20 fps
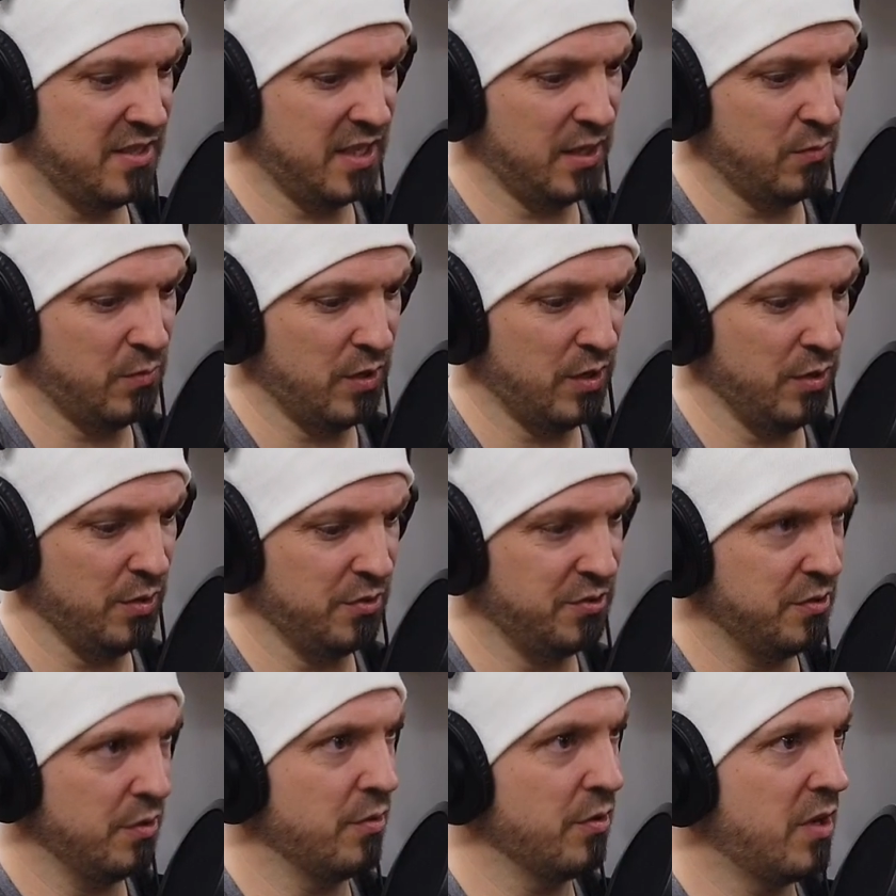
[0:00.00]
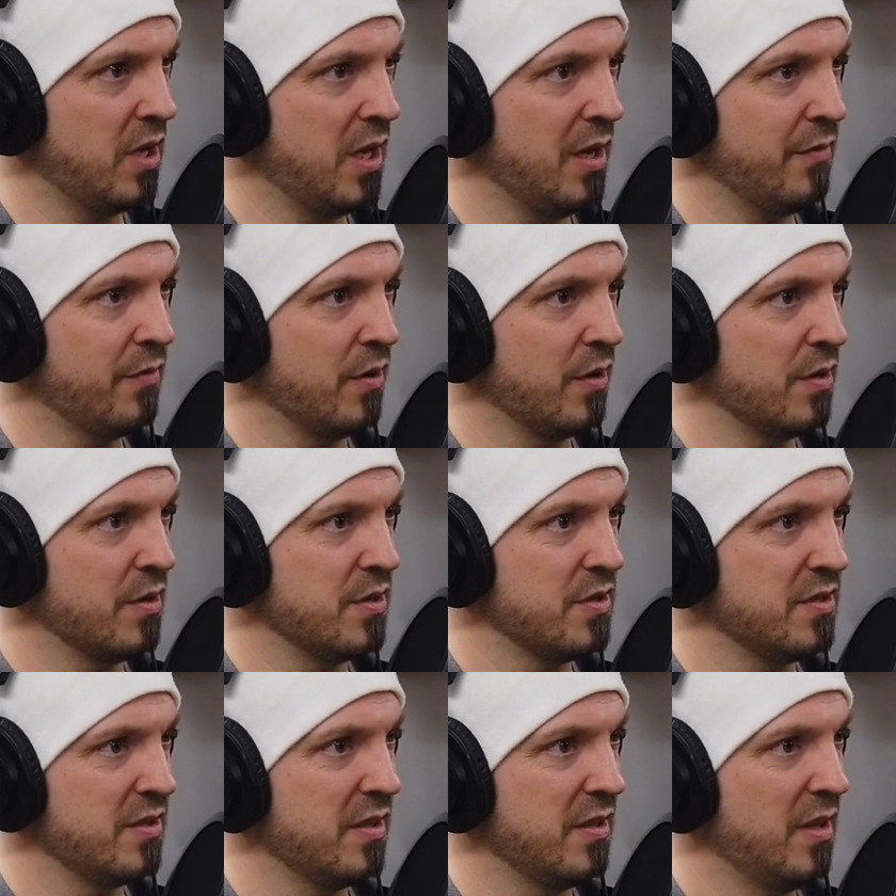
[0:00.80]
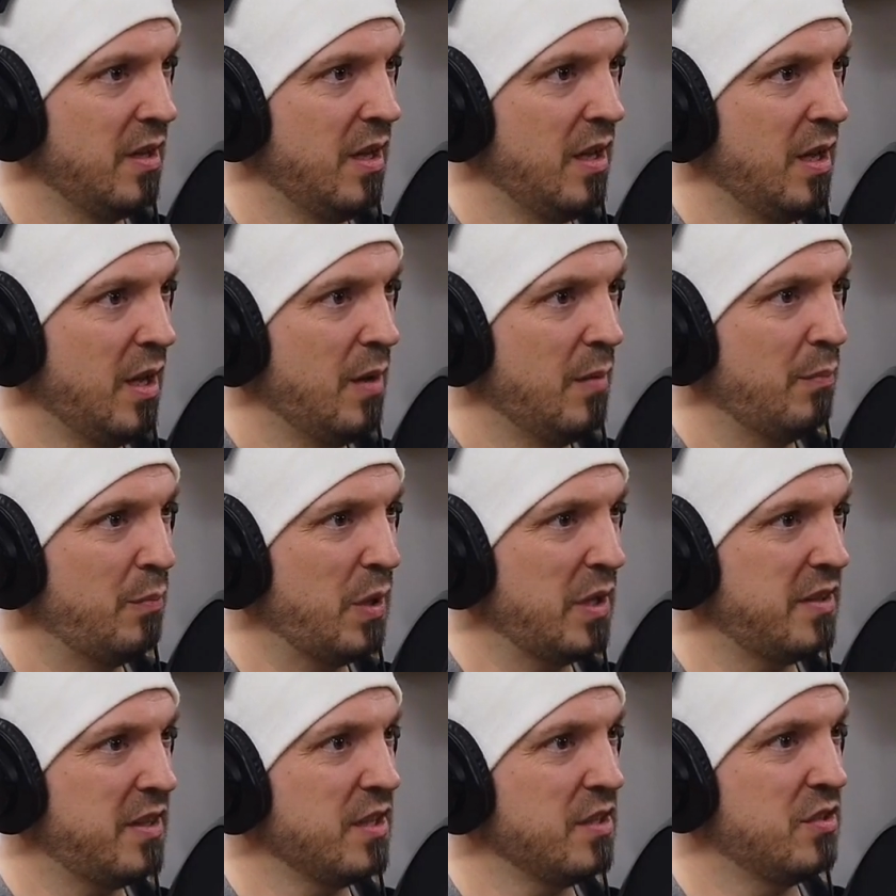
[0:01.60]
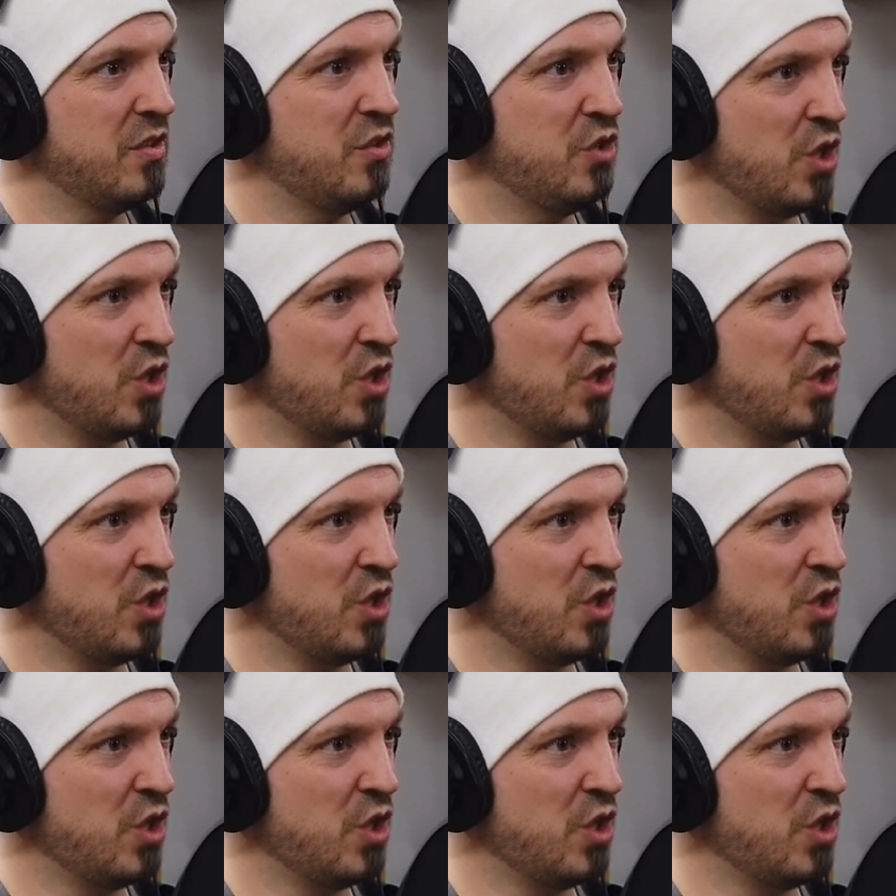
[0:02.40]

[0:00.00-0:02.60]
has like one of those little covers. But